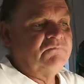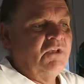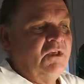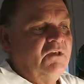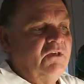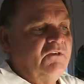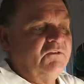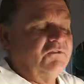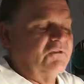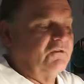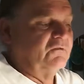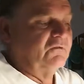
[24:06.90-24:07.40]

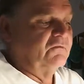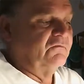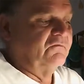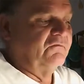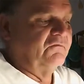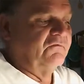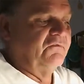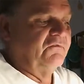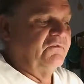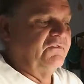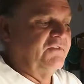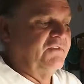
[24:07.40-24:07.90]
So
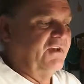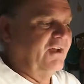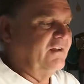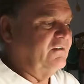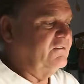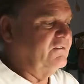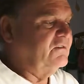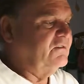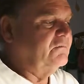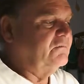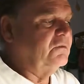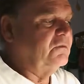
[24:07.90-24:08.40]
that
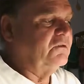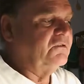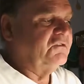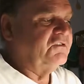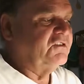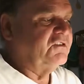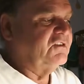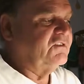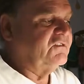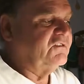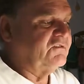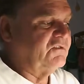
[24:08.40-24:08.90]
is a
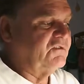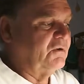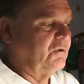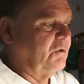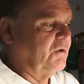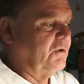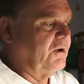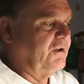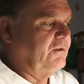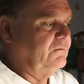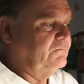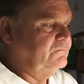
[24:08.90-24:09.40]
bullshit
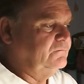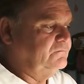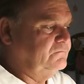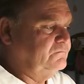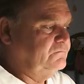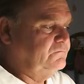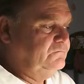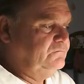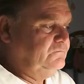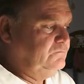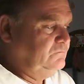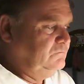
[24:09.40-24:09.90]
story
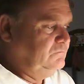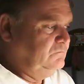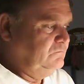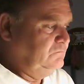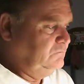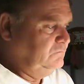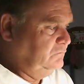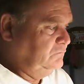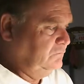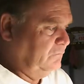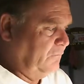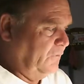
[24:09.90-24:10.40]

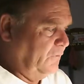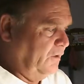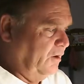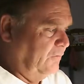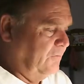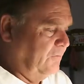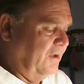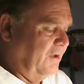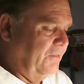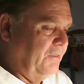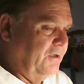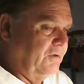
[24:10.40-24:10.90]

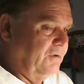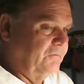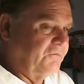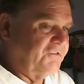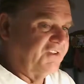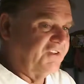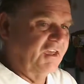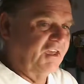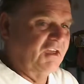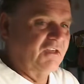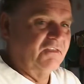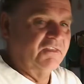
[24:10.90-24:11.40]
about them
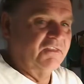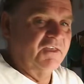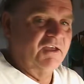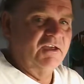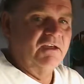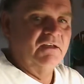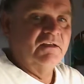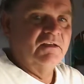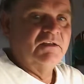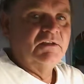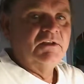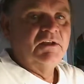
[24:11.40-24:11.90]
saying
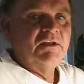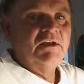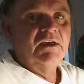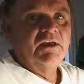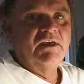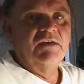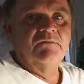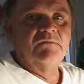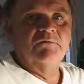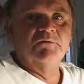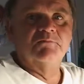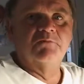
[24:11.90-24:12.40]
that
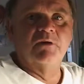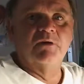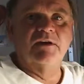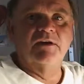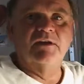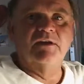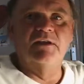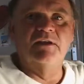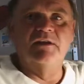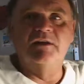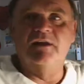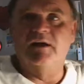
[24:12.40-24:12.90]
he was
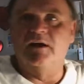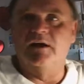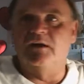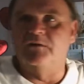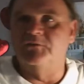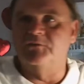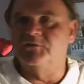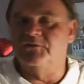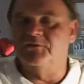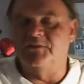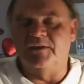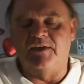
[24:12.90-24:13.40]
breaking in
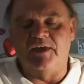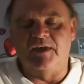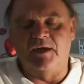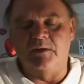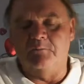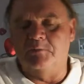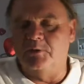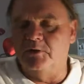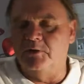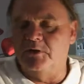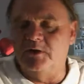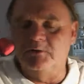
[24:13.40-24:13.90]
houses. They can't
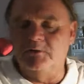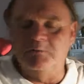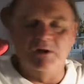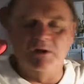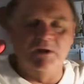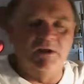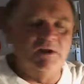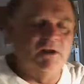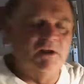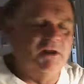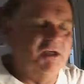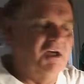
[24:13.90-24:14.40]
put him in
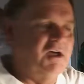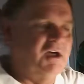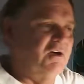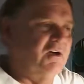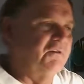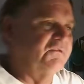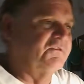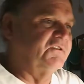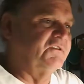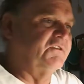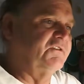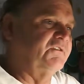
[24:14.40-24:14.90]
any
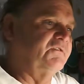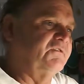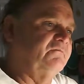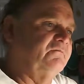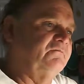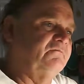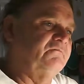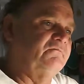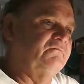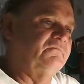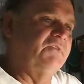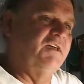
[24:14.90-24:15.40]
houses.
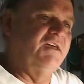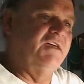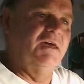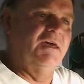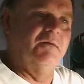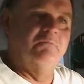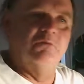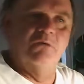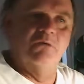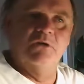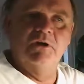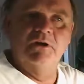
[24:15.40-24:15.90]
They
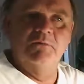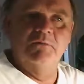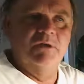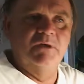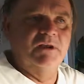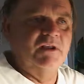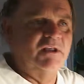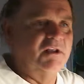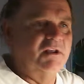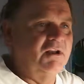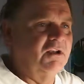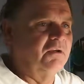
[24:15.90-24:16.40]
can't put him in
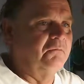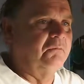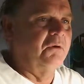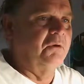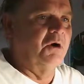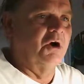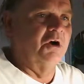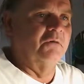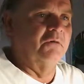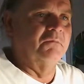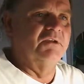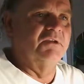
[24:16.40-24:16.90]
any
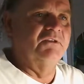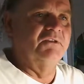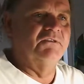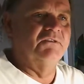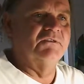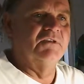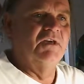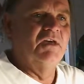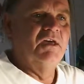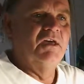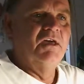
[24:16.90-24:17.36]
apartments.